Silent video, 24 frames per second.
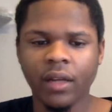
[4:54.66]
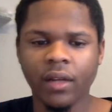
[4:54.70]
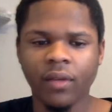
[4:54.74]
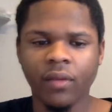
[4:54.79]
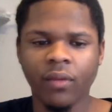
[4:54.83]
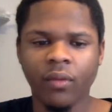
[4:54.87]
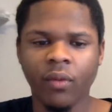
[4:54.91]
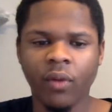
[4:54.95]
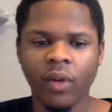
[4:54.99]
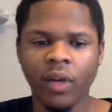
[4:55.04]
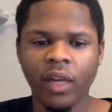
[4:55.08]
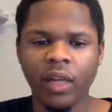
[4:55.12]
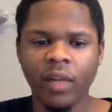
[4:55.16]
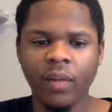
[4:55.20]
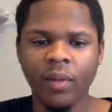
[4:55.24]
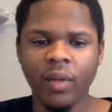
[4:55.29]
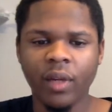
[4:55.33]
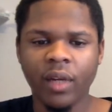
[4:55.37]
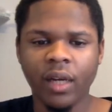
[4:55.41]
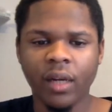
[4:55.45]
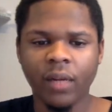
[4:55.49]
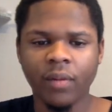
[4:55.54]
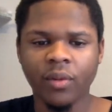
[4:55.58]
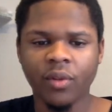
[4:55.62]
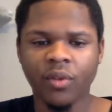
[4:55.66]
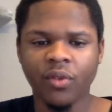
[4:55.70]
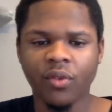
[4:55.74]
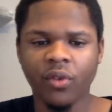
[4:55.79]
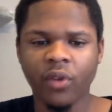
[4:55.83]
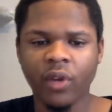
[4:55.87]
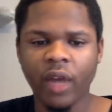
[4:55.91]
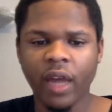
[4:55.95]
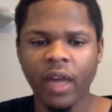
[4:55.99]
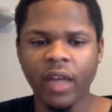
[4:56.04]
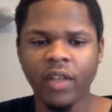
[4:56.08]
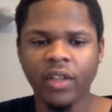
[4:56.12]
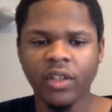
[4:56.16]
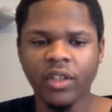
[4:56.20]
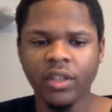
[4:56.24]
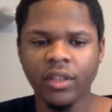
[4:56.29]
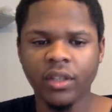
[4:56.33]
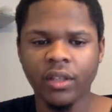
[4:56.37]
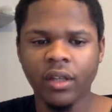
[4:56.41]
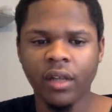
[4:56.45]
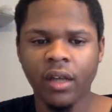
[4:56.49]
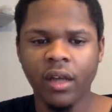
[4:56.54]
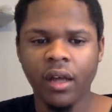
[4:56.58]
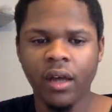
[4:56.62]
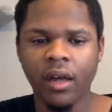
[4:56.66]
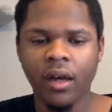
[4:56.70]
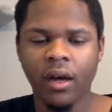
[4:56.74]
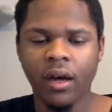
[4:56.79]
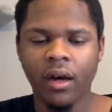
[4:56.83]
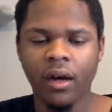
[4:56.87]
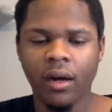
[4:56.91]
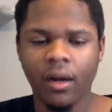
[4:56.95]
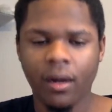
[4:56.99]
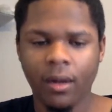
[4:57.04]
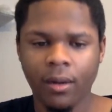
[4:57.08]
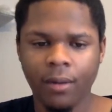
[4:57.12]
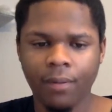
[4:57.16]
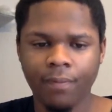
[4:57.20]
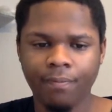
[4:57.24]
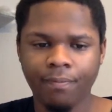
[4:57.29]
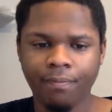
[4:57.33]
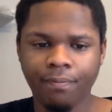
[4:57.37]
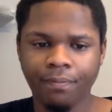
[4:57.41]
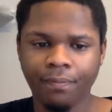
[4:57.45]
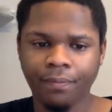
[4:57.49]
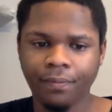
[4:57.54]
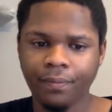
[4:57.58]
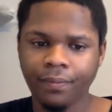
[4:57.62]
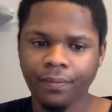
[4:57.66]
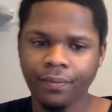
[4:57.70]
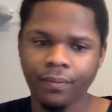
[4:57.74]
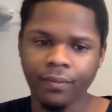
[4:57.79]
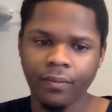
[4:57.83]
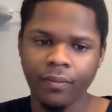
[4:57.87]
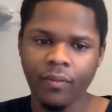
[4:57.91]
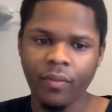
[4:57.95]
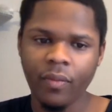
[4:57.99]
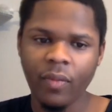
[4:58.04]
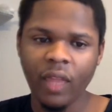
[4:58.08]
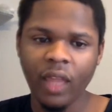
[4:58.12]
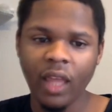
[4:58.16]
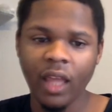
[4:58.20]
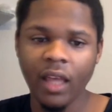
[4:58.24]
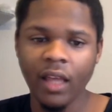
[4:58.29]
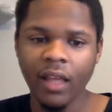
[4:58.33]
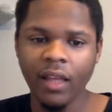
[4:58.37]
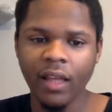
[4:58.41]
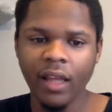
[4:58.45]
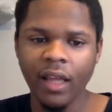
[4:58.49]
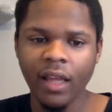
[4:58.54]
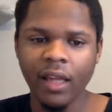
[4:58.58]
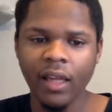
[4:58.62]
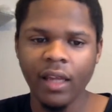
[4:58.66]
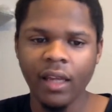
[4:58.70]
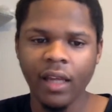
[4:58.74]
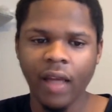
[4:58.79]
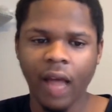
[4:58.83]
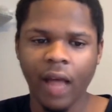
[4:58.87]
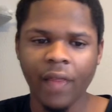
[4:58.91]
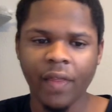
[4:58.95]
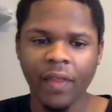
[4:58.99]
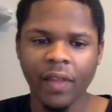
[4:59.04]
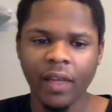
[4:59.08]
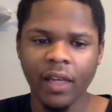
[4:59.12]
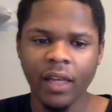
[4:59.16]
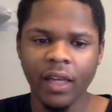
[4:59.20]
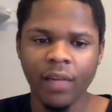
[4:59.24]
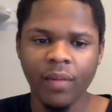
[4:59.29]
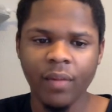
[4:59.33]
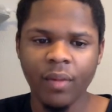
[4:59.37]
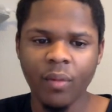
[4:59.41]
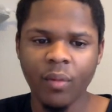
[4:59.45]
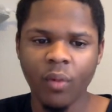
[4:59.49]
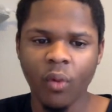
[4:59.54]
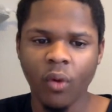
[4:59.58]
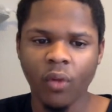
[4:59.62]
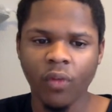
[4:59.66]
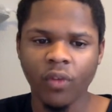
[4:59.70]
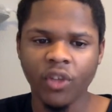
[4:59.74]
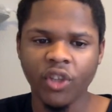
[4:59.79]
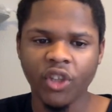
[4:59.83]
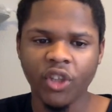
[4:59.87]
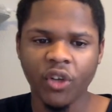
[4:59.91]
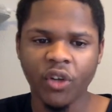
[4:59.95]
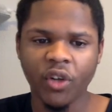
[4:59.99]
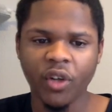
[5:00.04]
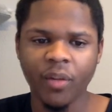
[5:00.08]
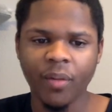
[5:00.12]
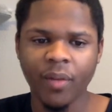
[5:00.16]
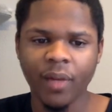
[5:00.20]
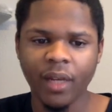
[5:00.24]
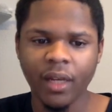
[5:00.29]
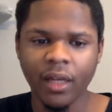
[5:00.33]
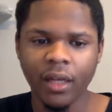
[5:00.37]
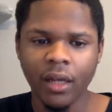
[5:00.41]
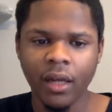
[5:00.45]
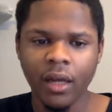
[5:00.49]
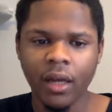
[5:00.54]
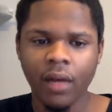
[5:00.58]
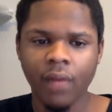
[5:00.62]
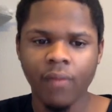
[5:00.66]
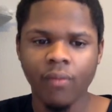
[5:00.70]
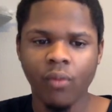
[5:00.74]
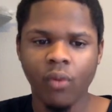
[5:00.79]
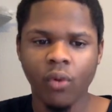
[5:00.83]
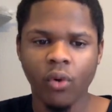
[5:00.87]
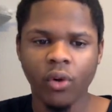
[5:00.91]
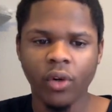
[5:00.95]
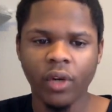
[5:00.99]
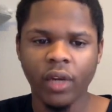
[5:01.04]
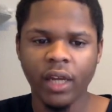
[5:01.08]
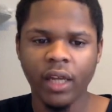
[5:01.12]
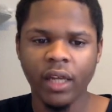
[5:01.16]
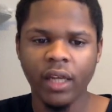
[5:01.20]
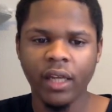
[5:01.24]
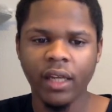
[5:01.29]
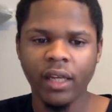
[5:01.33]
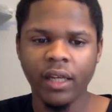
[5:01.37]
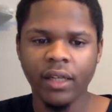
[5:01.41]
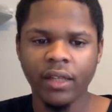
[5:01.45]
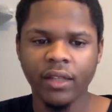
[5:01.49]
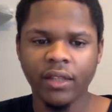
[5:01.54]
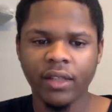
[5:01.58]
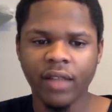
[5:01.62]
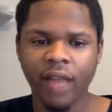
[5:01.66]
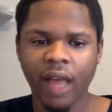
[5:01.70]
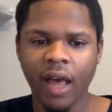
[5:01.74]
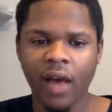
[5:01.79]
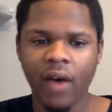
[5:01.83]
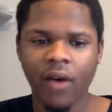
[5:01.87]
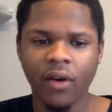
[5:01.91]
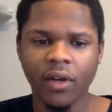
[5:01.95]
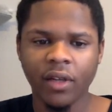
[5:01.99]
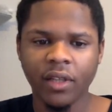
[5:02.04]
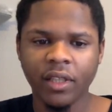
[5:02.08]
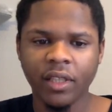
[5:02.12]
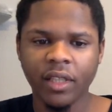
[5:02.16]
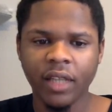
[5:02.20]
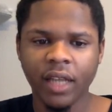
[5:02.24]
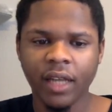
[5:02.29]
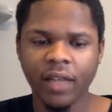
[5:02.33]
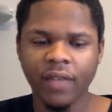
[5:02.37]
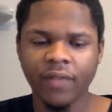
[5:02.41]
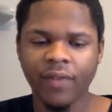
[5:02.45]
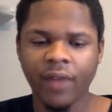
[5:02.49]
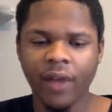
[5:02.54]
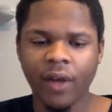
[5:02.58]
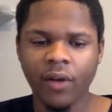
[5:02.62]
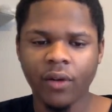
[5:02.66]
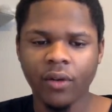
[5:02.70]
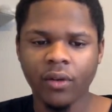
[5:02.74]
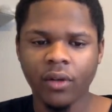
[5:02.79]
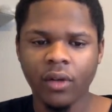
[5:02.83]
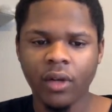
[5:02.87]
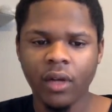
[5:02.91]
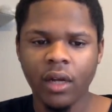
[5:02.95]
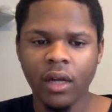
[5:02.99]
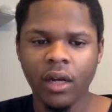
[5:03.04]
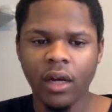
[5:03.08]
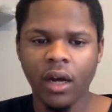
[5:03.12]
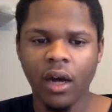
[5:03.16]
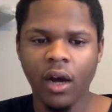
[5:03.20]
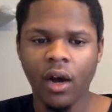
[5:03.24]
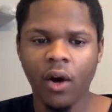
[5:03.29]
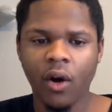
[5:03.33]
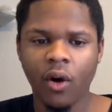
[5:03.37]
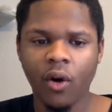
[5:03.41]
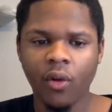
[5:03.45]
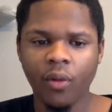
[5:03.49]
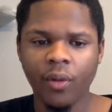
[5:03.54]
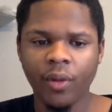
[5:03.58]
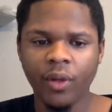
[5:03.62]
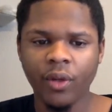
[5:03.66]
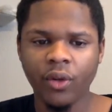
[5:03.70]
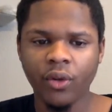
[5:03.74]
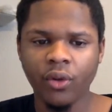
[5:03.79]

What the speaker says: When he becomes a free agent, I think he'd be more of a journeyman more than he is now because he has found a home in New